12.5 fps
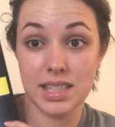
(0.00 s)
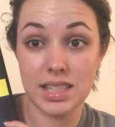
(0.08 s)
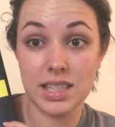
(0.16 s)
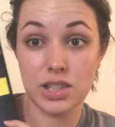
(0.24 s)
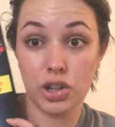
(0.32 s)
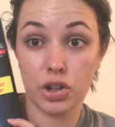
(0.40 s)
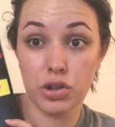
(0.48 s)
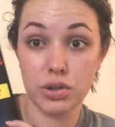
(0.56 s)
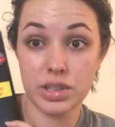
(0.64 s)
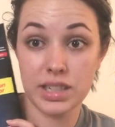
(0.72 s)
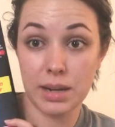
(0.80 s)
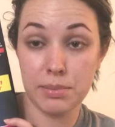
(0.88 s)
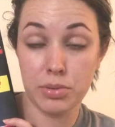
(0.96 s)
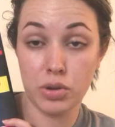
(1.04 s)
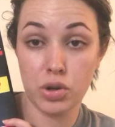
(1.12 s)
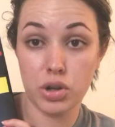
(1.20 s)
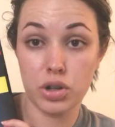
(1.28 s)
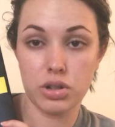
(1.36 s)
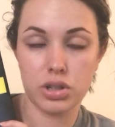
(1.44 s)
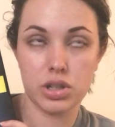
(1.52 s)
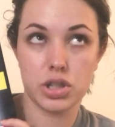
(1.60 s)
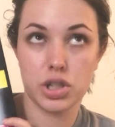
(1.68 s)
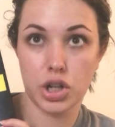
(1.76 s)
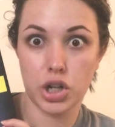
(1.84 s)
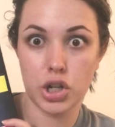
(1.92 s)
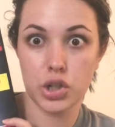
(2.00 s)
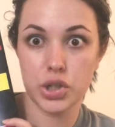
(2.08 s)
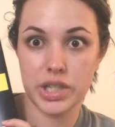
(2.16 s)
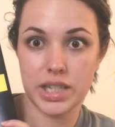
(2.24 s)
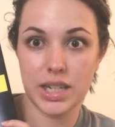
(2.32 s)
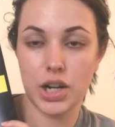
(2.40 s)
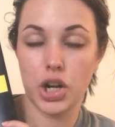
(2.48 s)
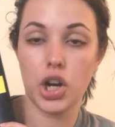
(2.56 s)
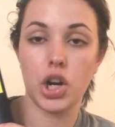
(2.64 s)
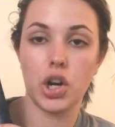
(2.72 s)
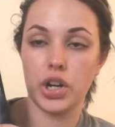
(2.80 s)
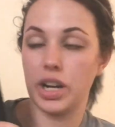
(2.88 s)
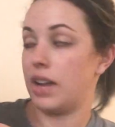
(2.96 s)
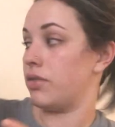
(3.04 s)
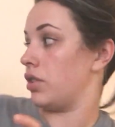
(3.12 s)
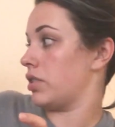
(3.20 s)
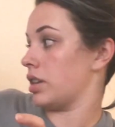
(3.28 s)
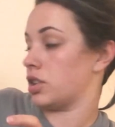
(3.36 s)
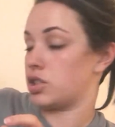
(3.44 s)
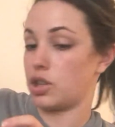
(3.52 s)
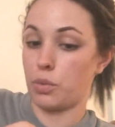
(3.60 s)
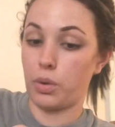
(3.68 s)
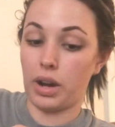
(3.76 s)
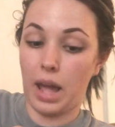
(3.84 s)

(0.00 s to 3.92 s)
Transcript: circle sticker on everything. So